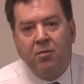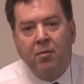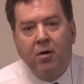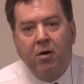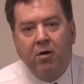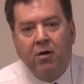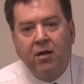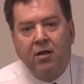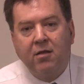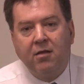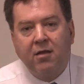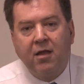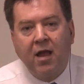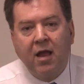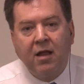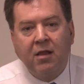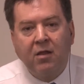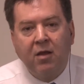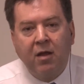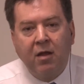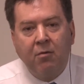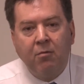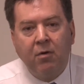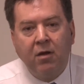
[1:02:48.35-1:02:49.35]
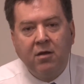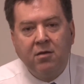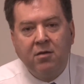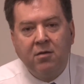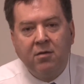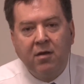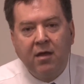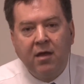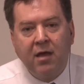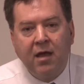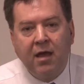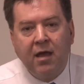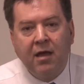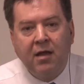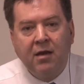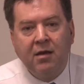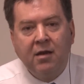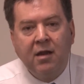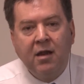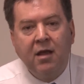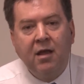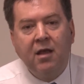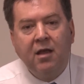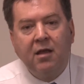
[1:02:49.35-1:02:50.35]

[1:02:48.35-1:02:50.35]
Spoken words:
American Sign Language and